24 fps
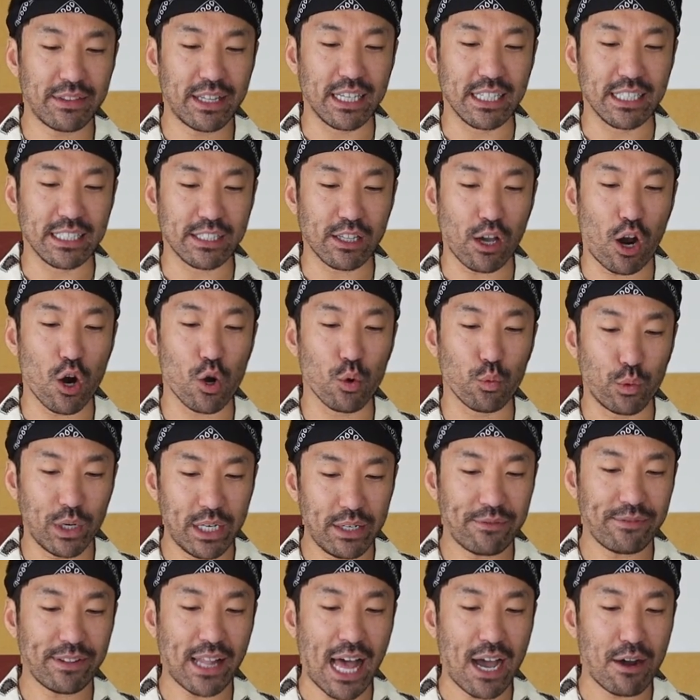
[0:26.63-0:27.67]
of this are
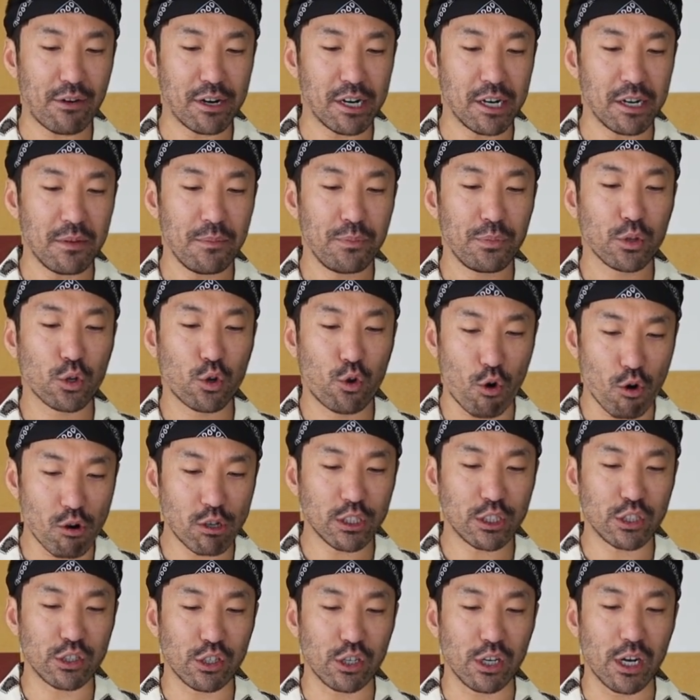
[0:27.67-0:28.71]
wheat flour,
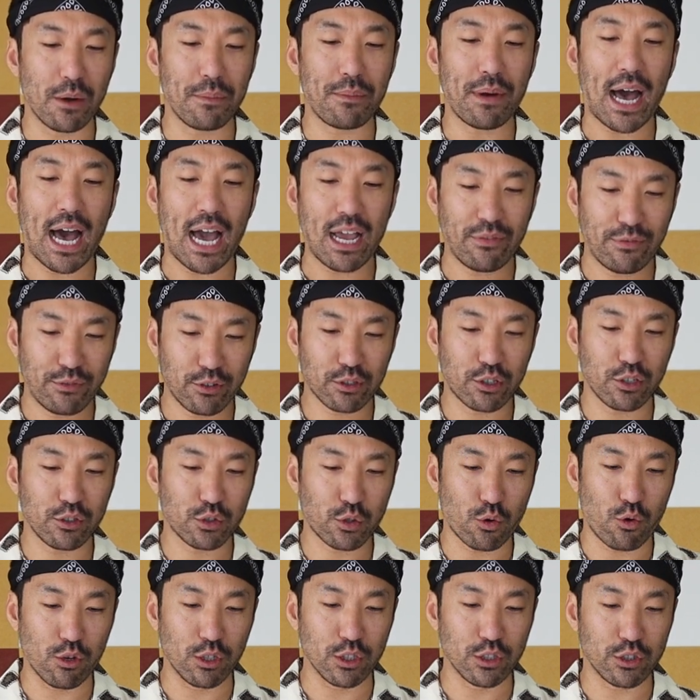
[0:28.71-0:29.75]
corn syrup, high
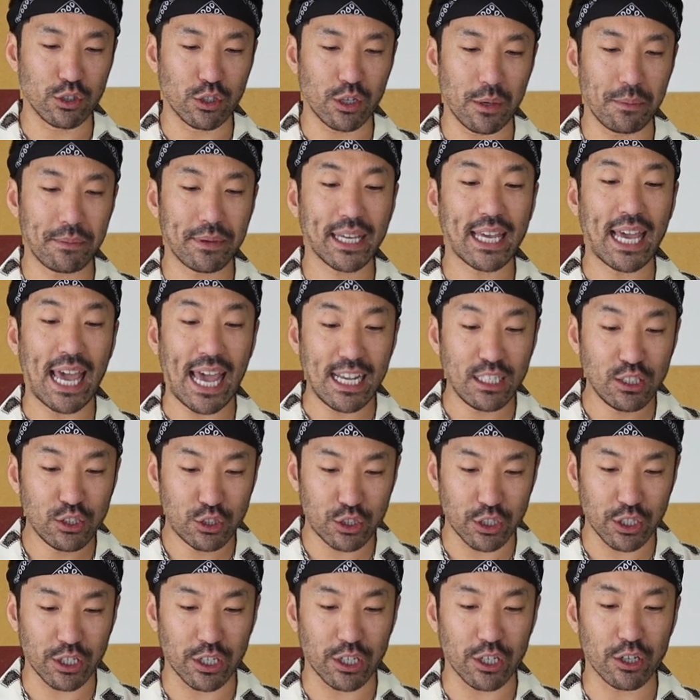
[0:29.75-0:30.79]
fructose corn syrup, cane
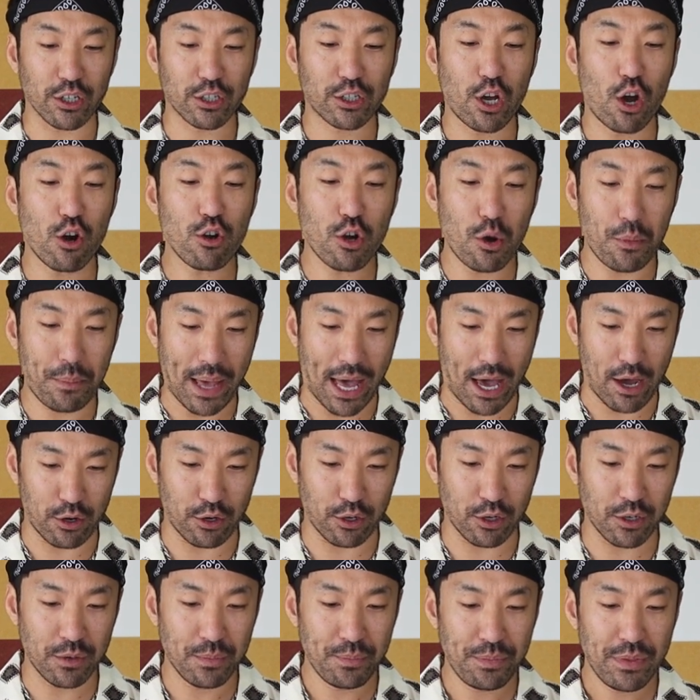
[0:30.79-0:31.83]
sugar, cocoa
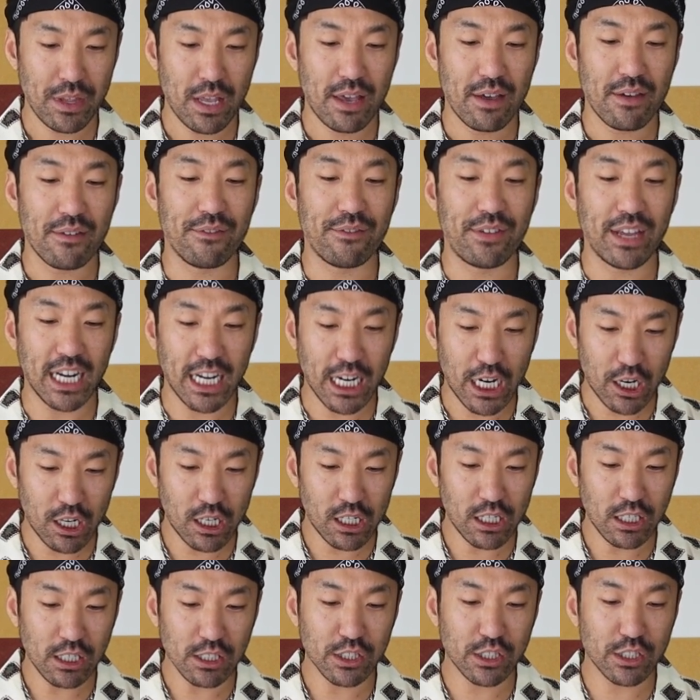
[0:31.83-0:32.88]
powder,
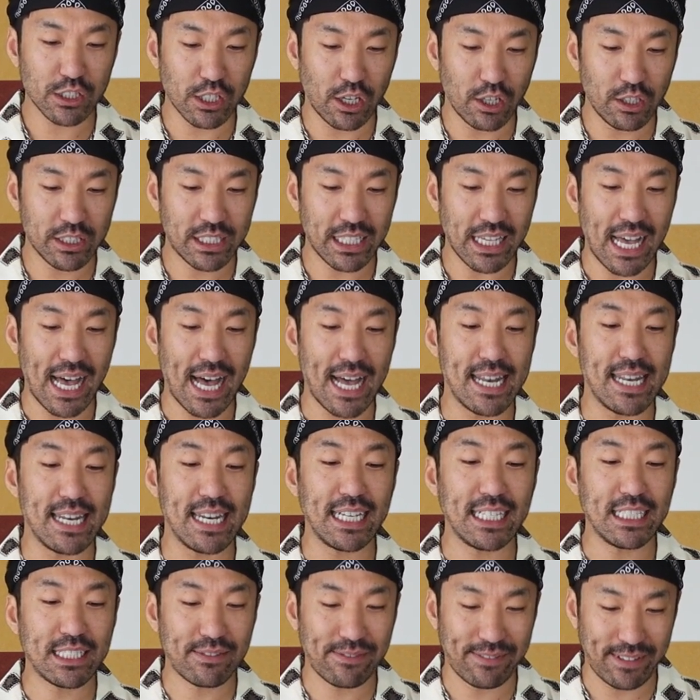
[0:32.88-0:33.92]
vinegar, salt,
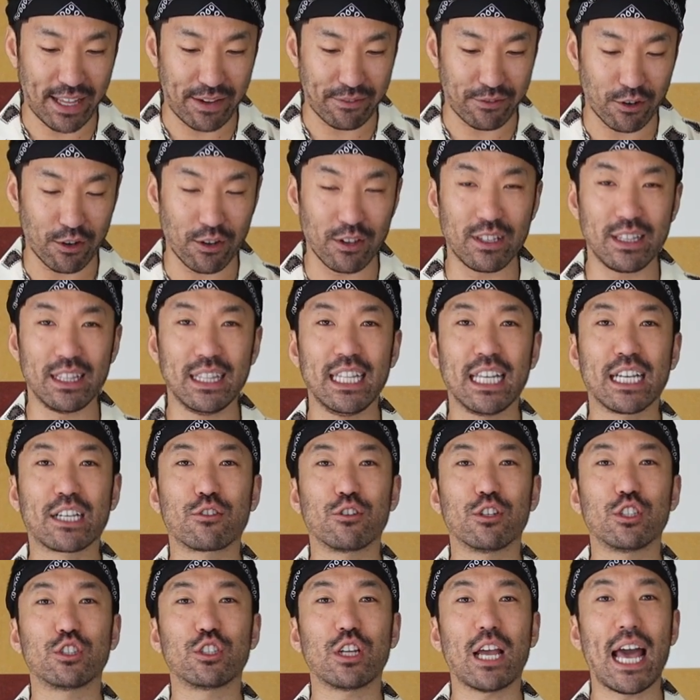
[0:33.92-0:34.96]
anise flavor,
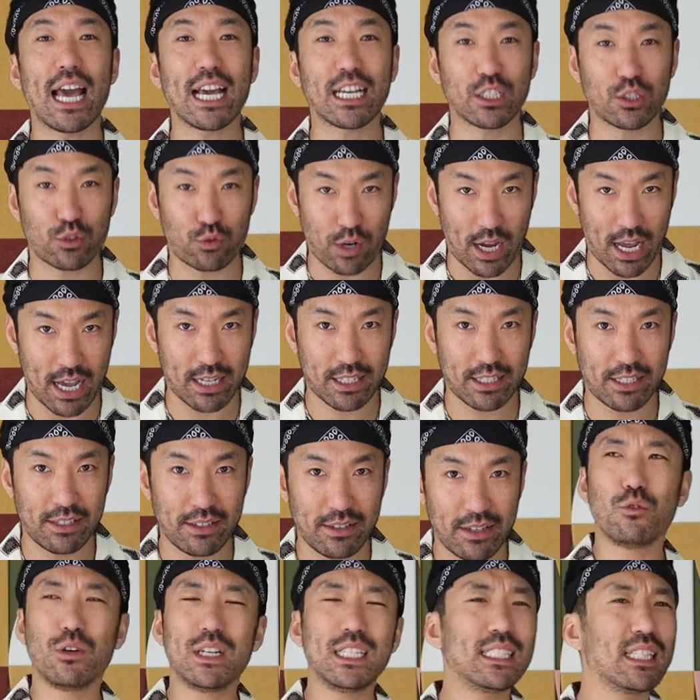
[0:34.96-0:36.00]
licorice extract.
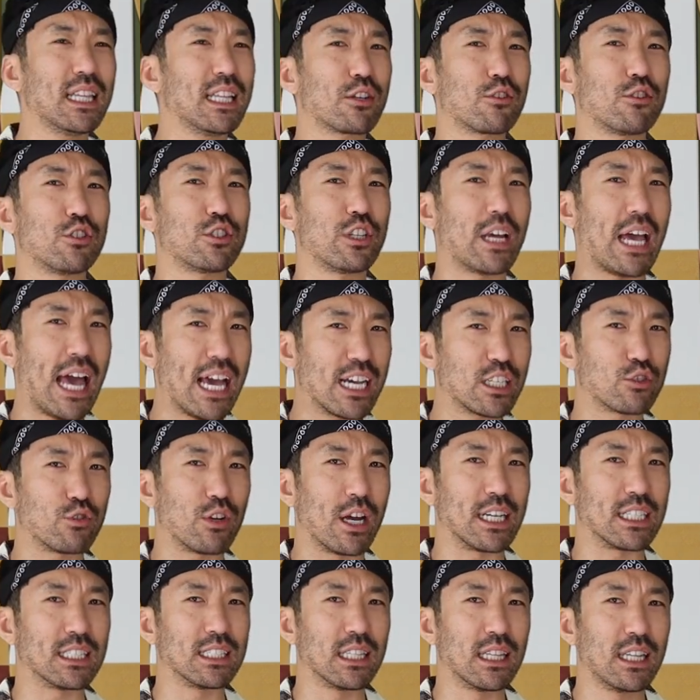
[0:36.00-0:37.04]
What is licorice
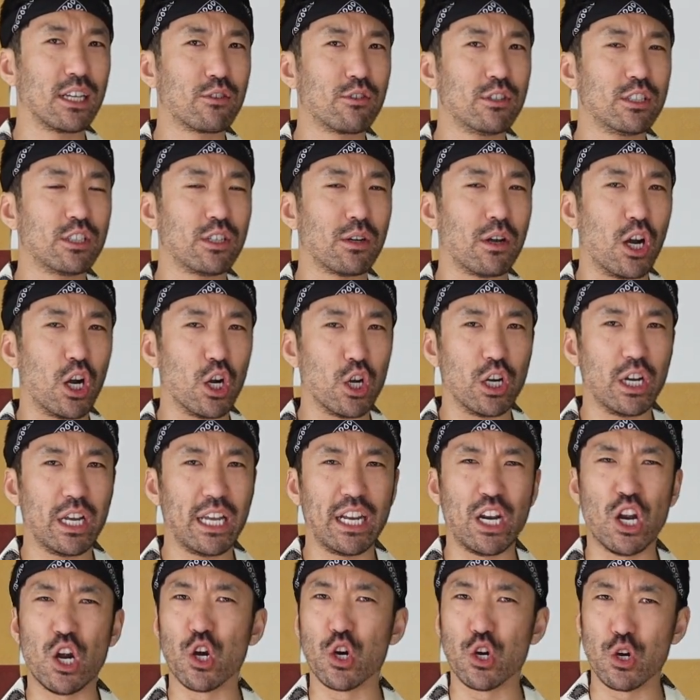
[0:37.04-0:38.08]
extract? Is licorice
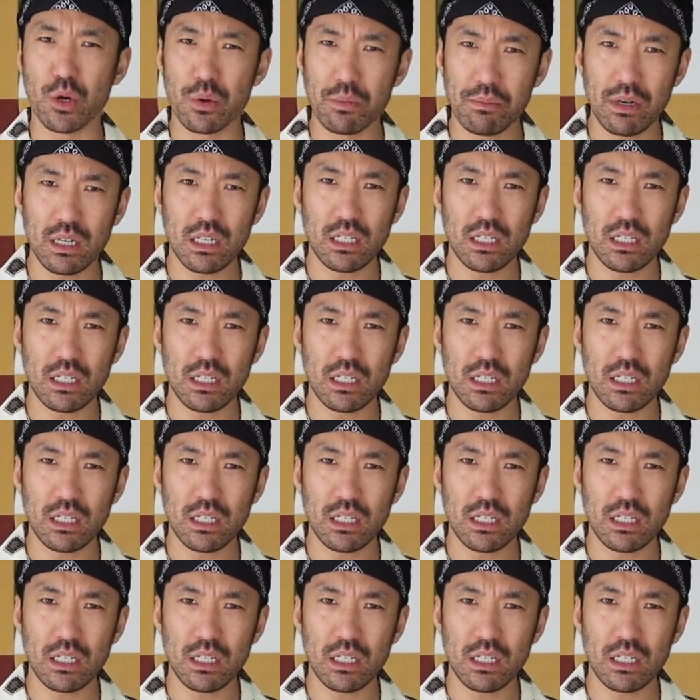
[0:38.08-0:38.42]
an herb?